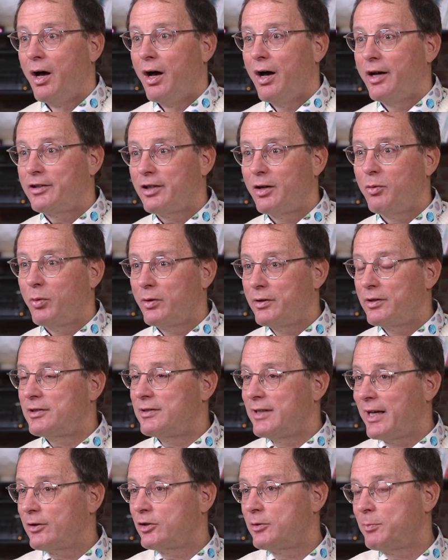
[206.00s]
I don't want
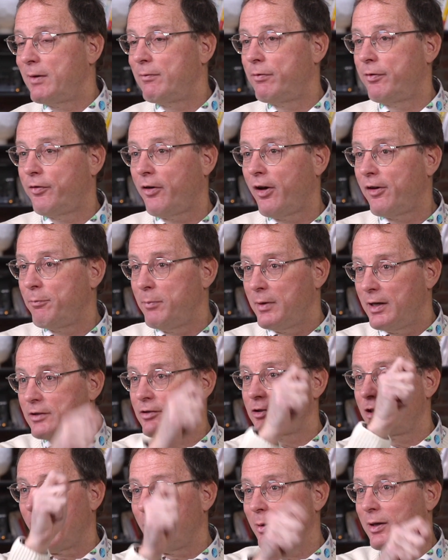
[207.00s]
to now spend 5
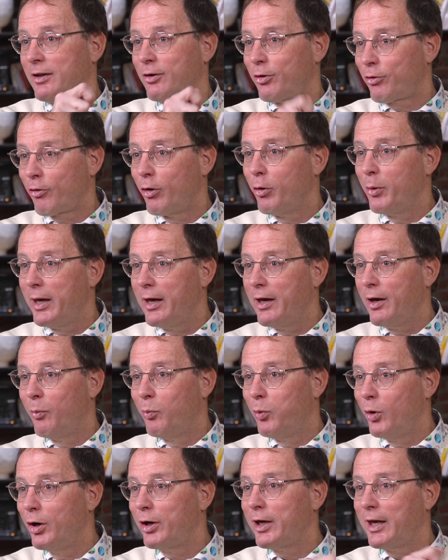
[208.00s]
minutes going through it and
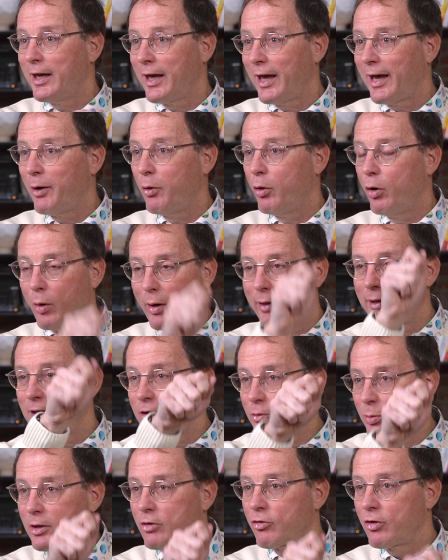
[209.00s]
working out, I need
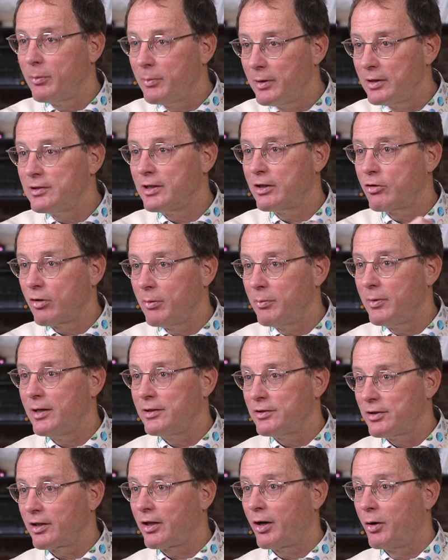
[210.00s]
to encrypt
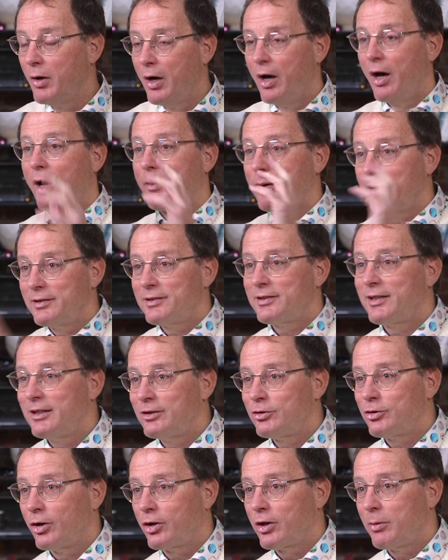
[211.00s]
this. I go, I'm going to send
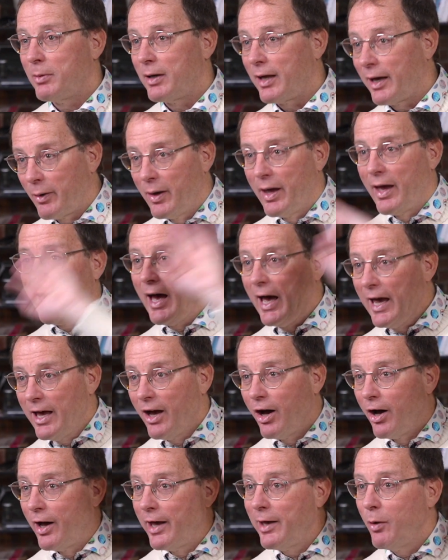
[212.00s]
this document out,
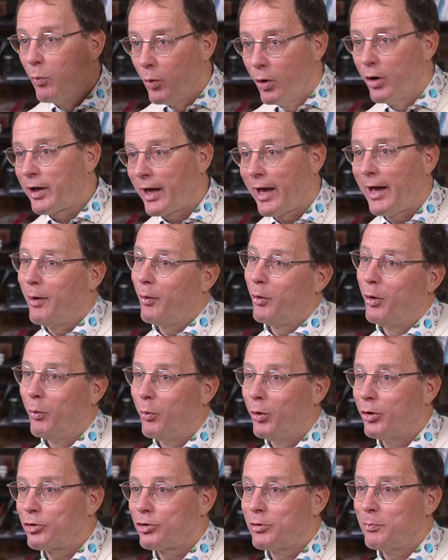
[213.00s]
AI, work out
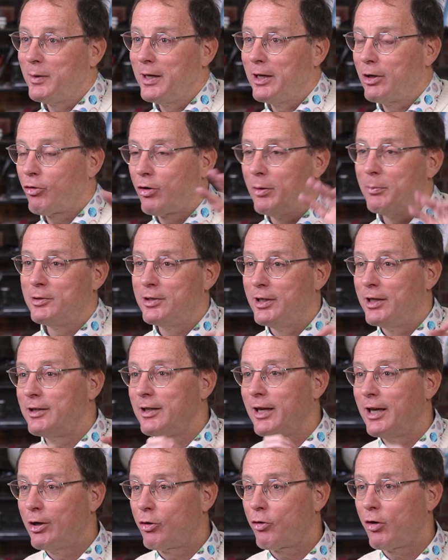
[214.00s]
what should be
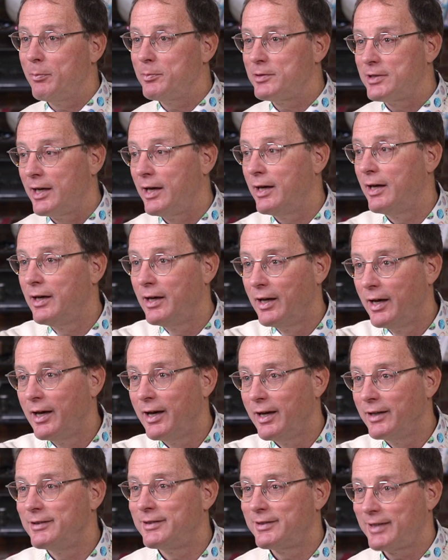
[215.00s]
encrypted, encrypt it,
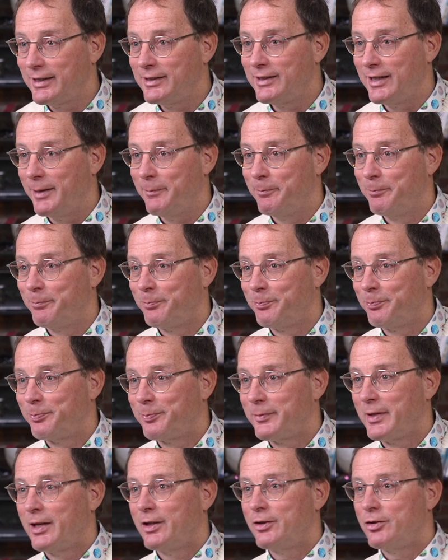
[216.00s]
and send it.
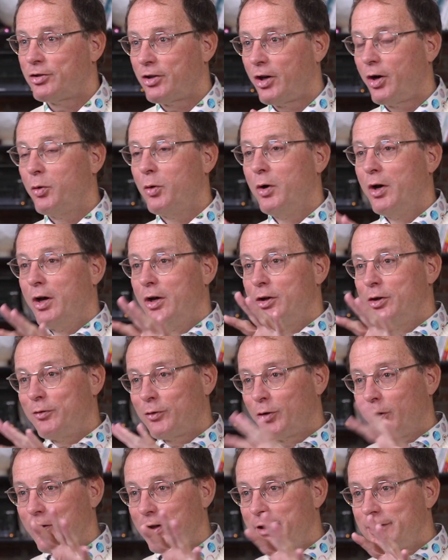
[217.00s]
And so you've
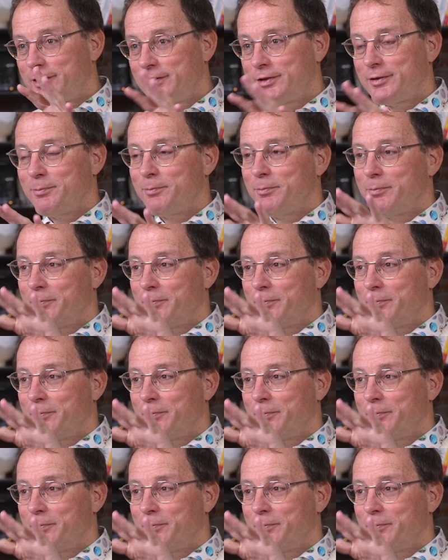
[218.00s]
got this